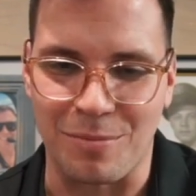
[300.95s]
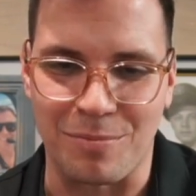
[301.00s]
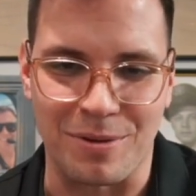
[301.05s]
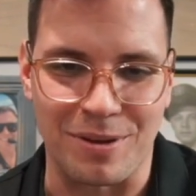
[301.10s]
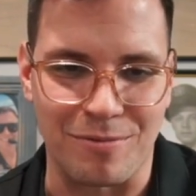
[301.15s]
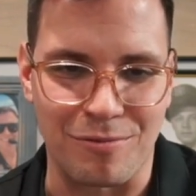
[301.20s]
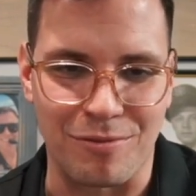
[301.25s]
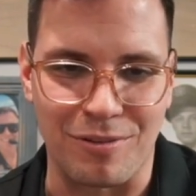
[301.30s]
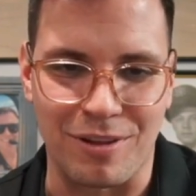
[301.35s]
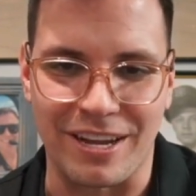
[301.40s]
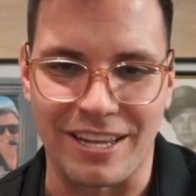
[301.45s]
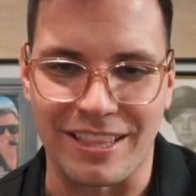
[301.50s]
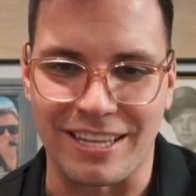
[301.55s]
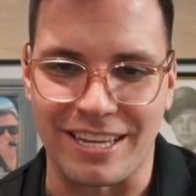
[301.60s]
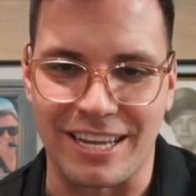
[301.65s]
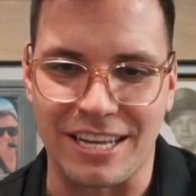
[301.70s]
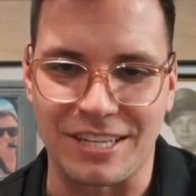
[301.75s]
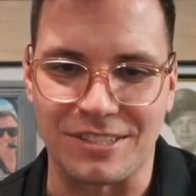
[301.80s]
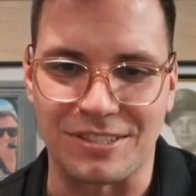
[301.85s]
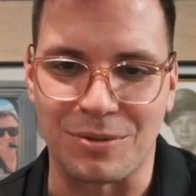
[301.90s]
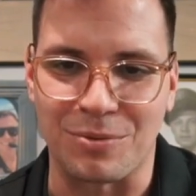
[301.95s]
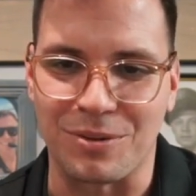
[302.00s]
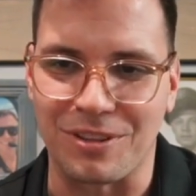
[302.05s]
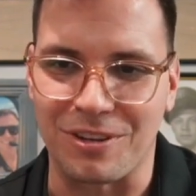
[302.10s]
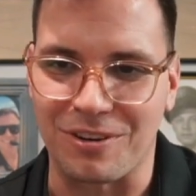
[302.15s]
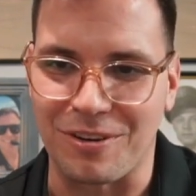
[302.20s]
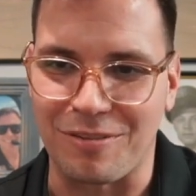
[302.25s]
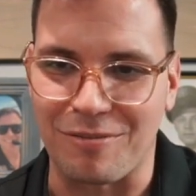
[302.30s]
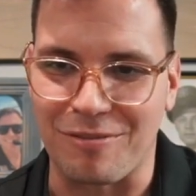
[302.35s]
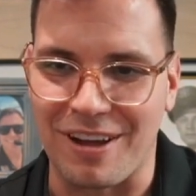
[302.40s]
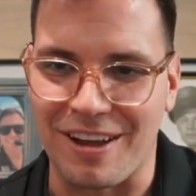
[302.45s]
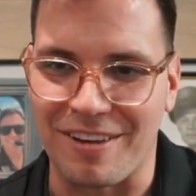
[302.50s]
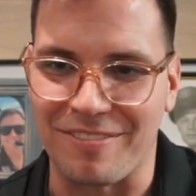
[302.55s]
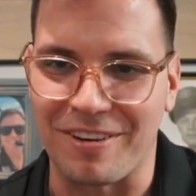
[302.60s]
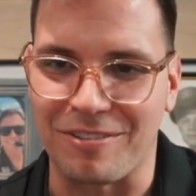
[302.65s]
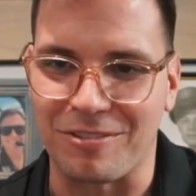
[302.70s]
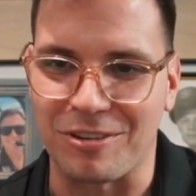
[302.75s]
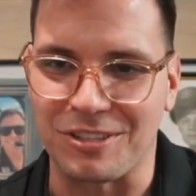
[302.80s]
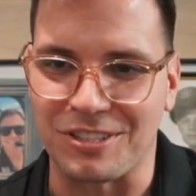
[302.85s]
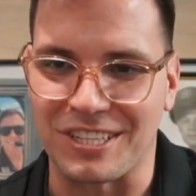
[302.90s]
been flying the KC-135
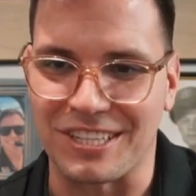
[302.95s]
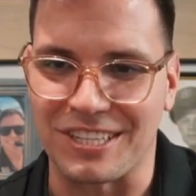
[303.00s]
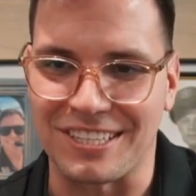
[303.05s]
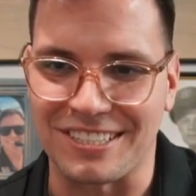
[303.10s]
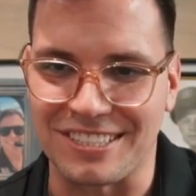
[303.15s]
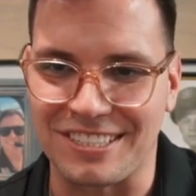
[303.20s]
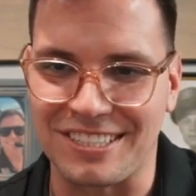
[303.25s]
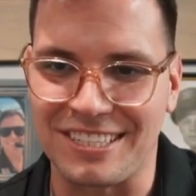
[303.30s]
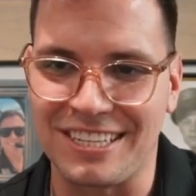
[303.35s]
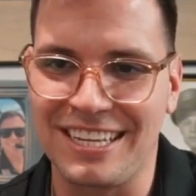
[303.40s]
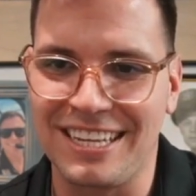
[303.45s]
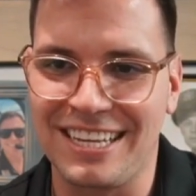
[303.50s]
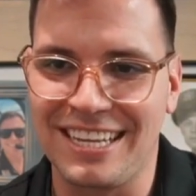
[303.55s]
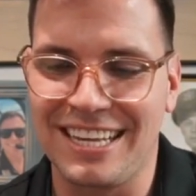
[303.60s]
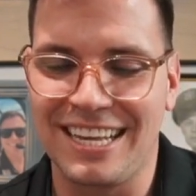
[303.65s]
ever since.